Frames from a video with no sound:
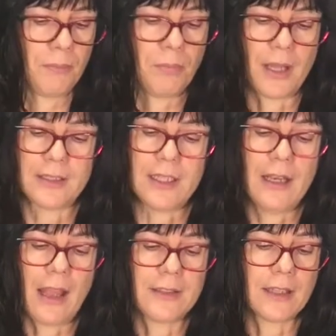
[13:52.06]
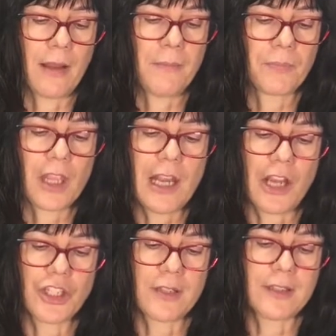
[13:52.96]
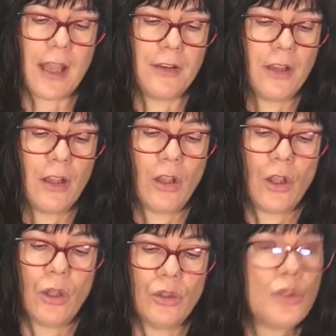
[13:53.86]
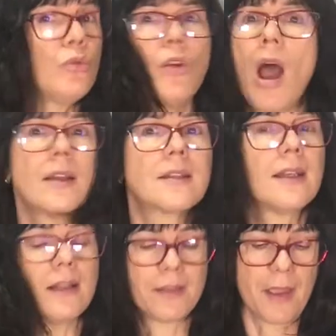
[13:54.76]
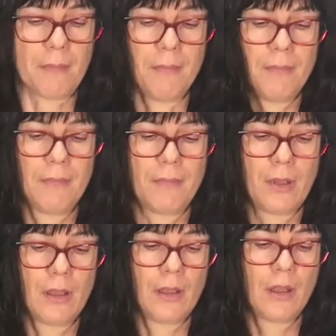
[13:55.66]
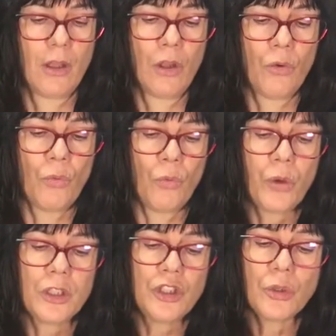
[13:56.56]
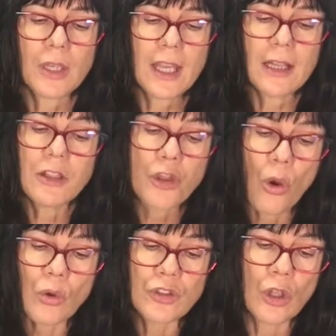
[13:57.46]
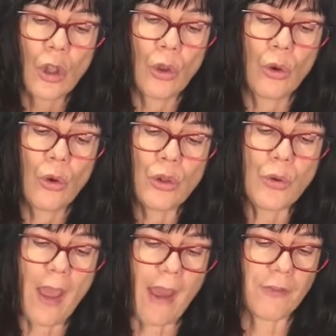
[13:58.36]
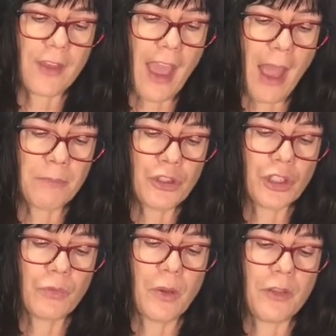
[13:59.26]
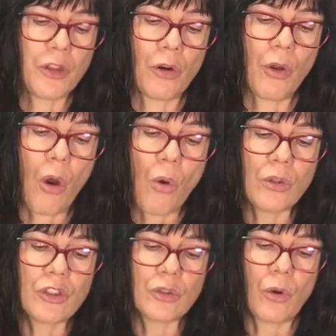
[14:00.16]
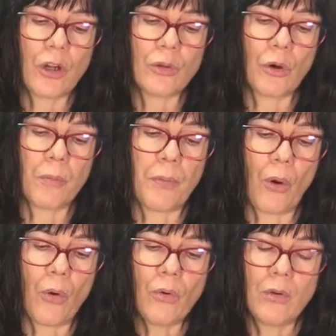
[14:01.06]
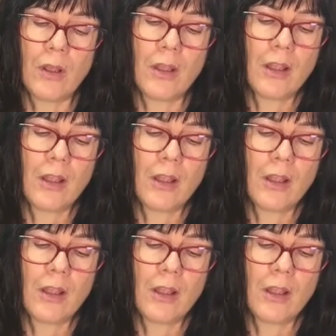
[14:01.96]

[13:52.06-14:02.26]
But Elisha said, "Do not kill them. Would you kill those who you have captured with your own sword or bow?